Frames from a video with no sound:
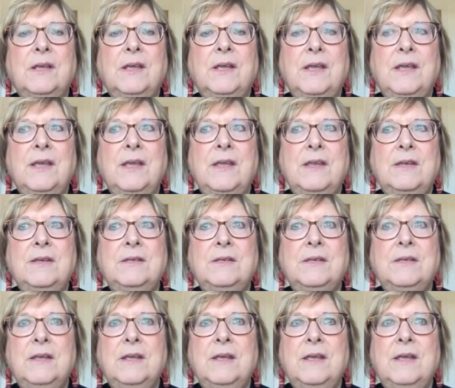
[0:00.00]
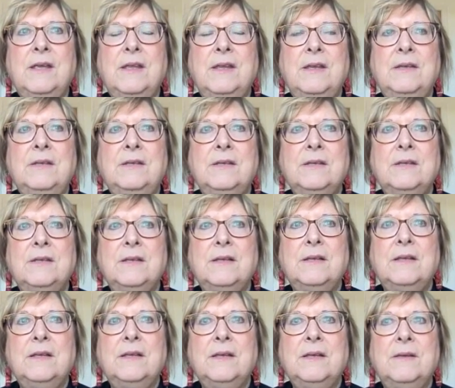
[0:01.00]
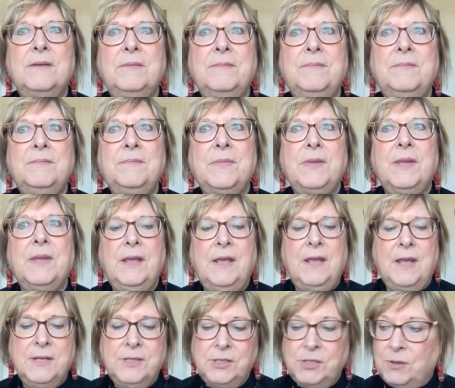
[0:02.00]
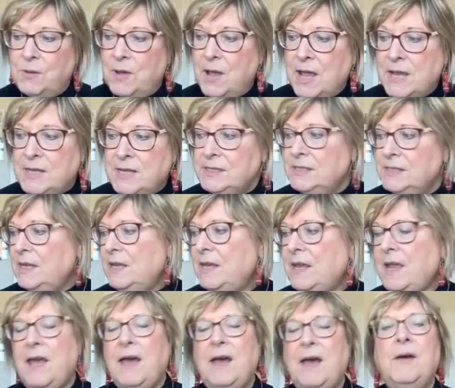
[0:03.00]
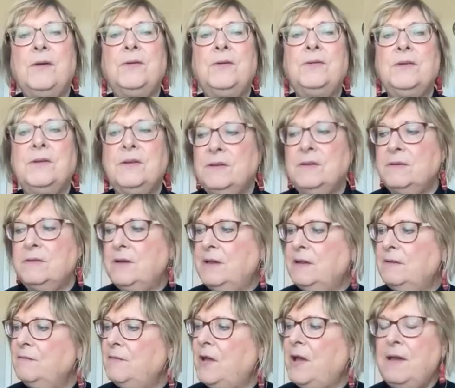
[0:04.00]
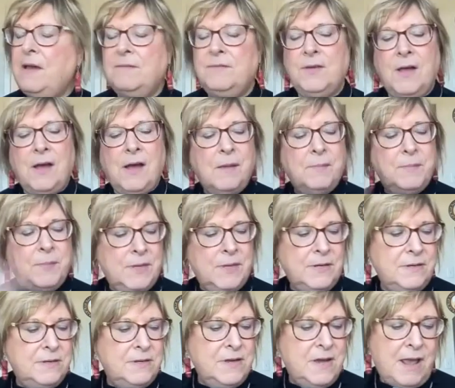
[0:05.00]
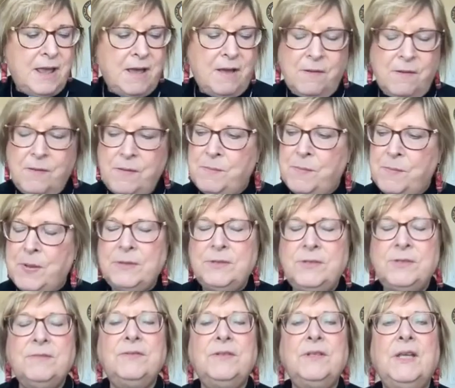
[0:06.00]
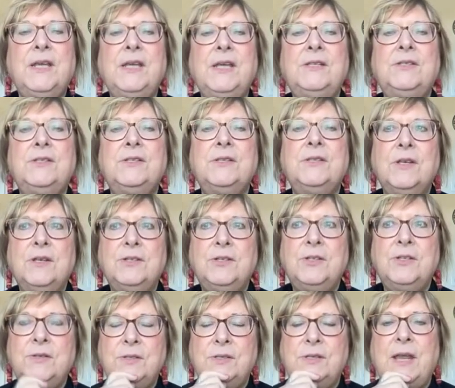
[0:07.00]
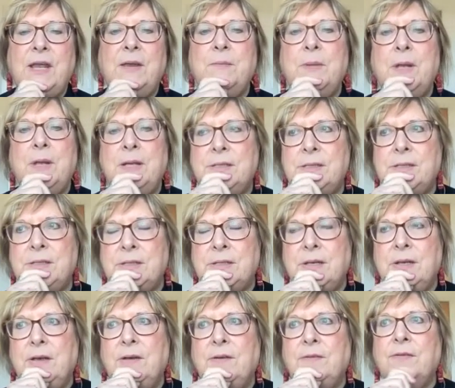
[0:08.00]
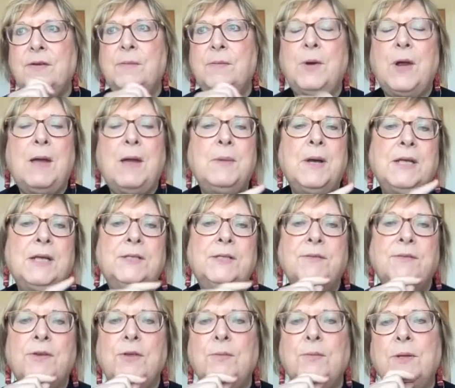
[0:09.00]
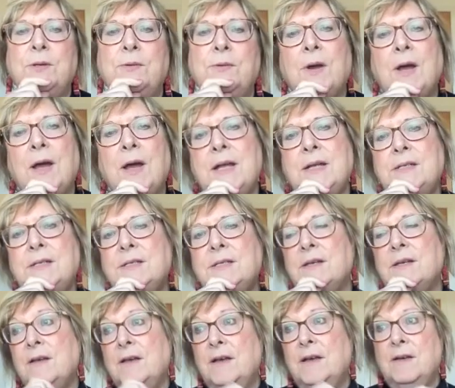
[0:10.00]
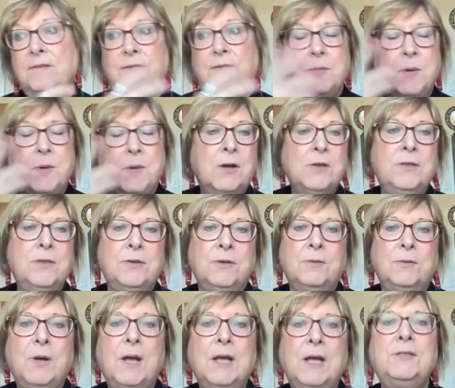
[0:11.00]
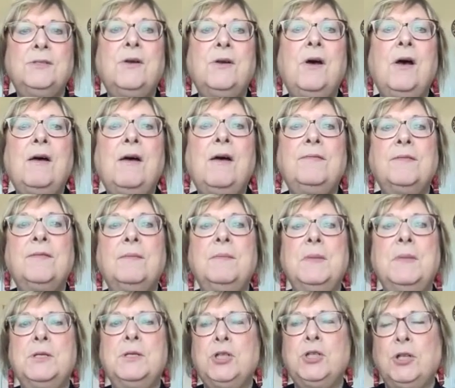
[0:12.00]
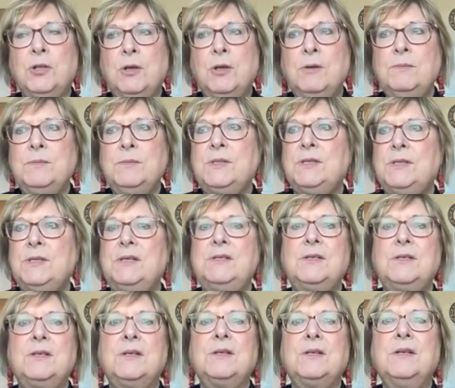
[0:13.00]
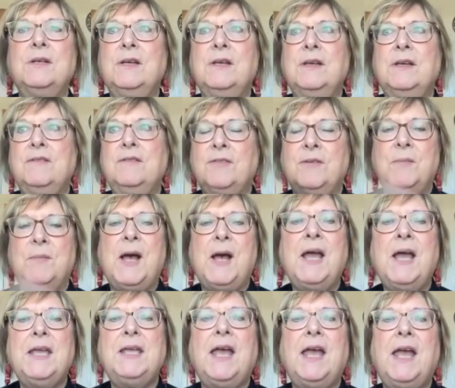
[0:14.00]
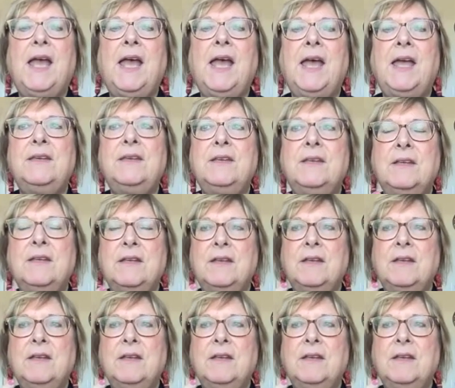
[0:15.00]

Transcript: And, and, um, and so I seek out, and I have copied now a bunch of links to statements from Rabbis for Human Rights, from Arthur Waskow, from the Shalom Center, from ICAHD,